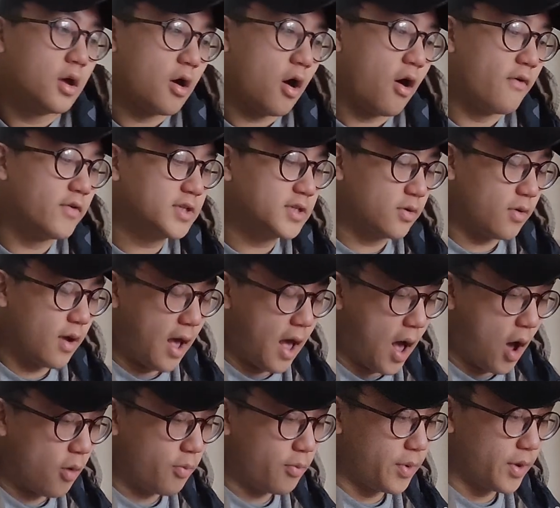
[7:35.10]
Obviously, it will
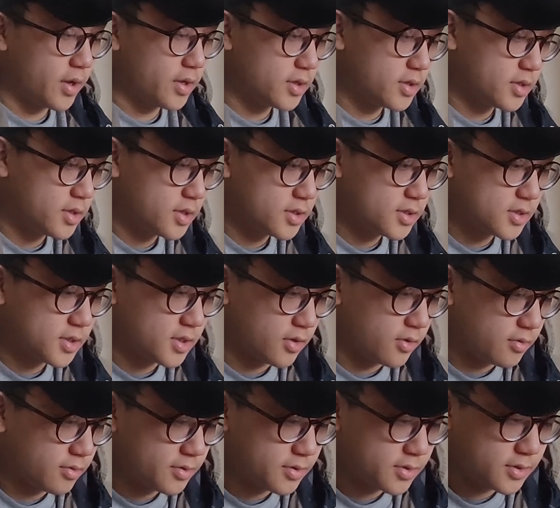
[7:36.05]
help, but
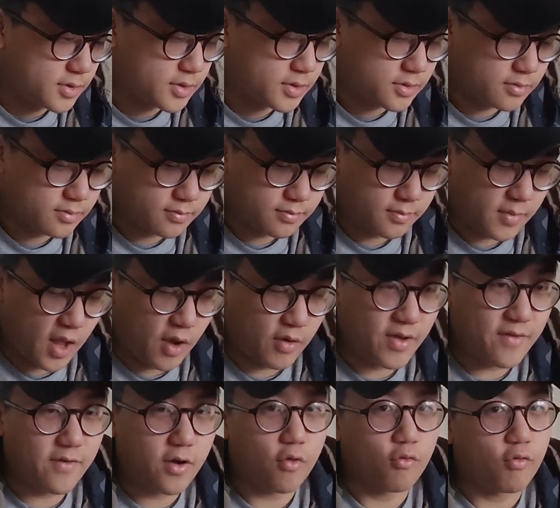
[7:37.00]
still, I'll
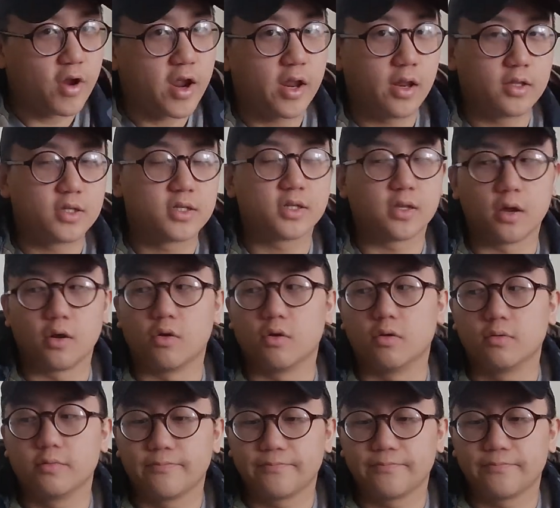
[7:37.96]
give it a read. Still,